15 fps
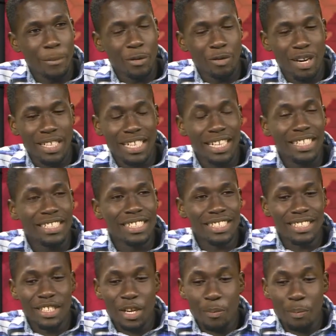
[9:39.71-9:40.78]
right? And it is
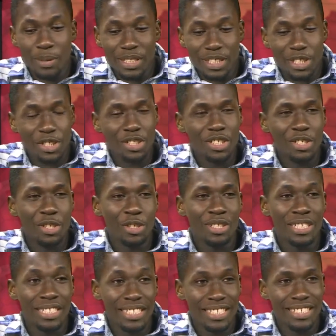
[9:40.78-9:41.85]
their position
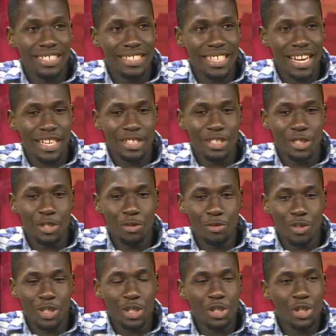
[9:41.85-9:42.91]
in this society to
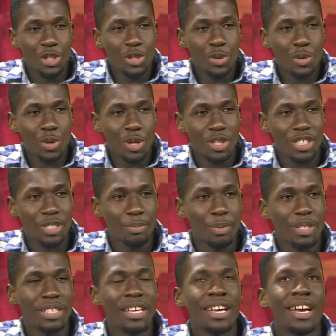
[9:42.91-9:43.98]
really show us.
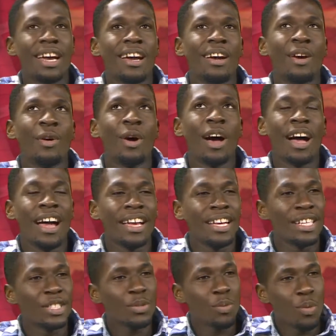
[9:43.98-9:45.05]
But I
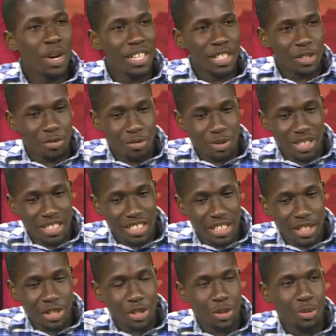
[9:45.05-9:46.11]
guess what is really
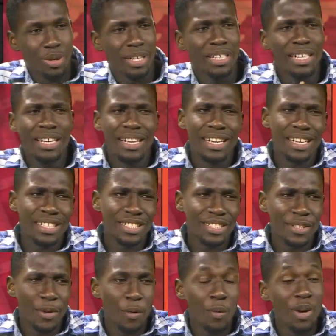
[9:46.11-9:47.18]
the issue, and not I guess,
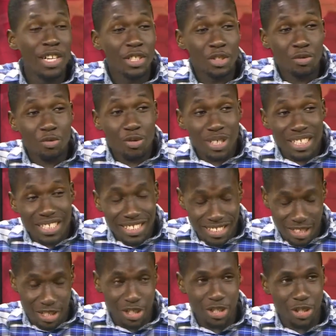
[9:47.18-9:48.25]
what is really
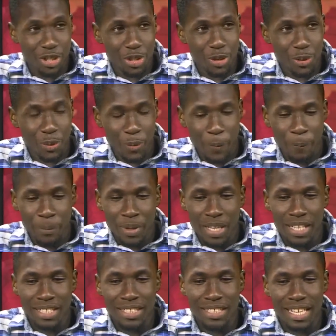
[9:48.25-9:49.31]
the issue
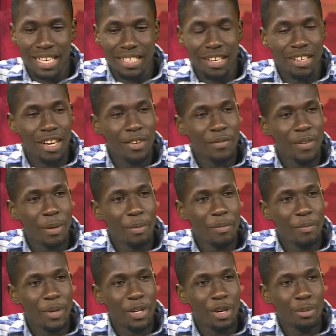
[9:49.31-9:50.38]
is that a lot of them have
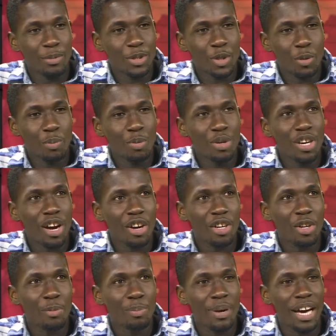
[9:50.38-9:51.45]
become so
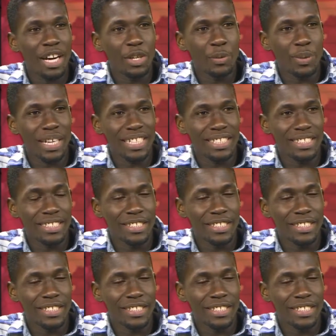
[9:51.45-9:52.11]
preoccupied with